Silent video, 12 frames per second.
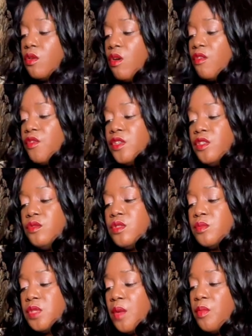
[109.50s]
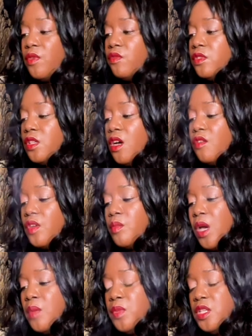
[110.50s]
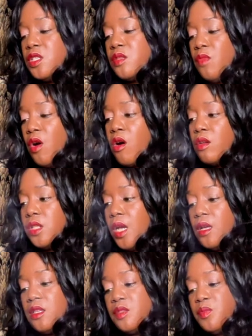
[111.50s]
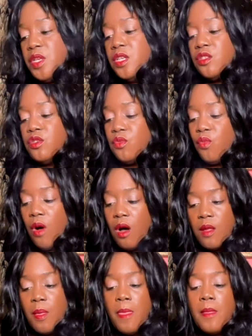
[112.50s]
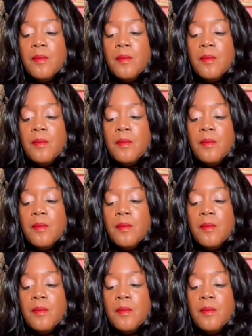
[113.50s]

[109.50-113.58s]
is offering you some type of love. It might be small, not as big as you want.